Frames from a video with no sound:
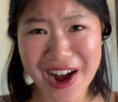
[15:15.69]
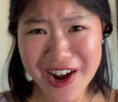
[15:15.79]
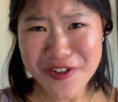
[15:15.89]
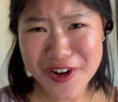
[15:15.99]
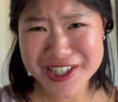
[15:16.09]

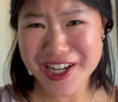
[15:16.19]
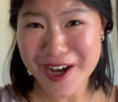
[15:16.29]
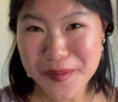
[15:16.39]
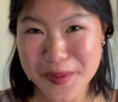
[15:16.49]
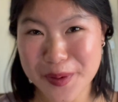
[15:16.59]
I want to
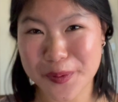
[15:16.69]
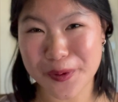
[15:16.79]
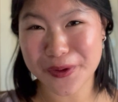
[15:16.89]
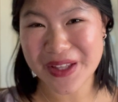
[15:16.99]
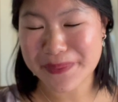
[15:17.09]
help
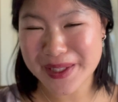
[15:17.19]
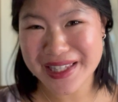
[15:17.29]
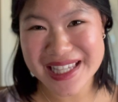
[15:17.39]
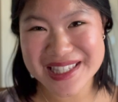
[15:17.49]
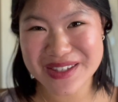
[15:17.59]
people, but
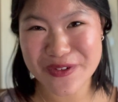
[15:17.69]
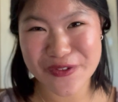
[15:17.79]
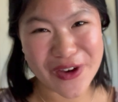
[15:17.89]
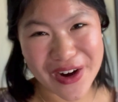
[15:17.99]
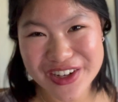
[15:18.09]
that's
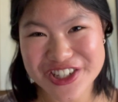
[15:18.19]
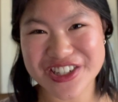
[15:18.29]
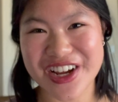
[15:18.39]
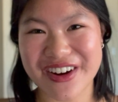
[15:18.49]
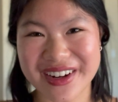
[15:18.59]
very
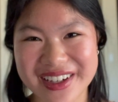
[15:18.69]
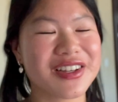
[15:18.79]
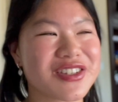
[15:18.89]
generic.